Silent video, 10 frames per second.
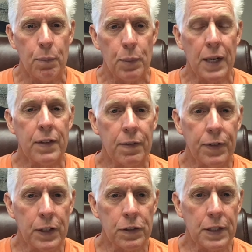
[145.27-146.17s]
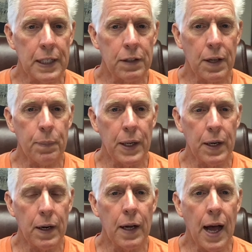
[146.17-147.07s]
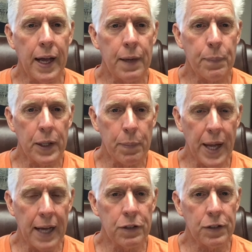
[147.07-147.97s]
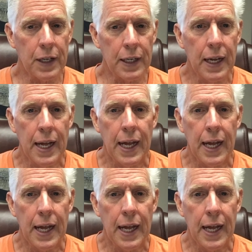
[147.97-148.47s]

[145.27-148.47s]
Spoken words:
But if the Philistines up there, high up on the pass, said,